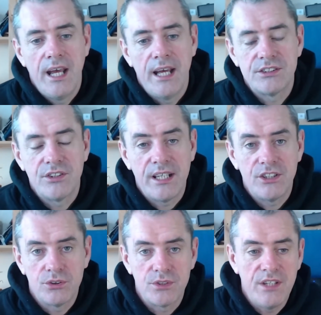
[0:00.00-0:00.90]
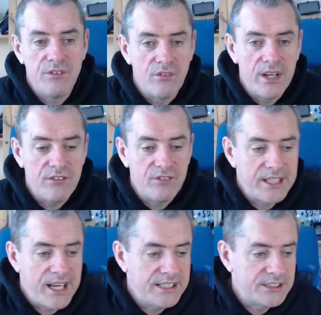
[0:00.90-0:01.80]
So get in touch with EV Ready if you
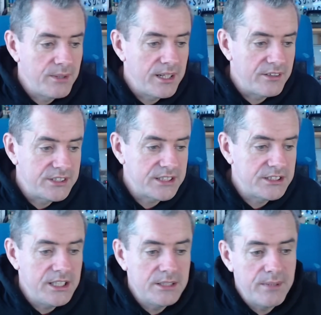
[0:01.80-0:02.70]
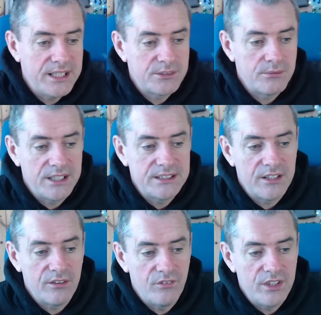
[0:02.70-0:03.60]
can as well. He's made some nice
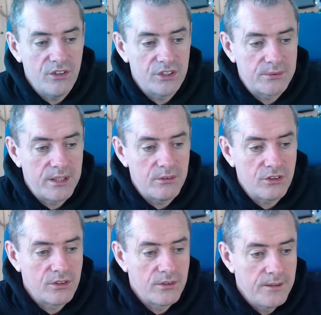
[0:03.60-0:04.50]
little video as well. Look,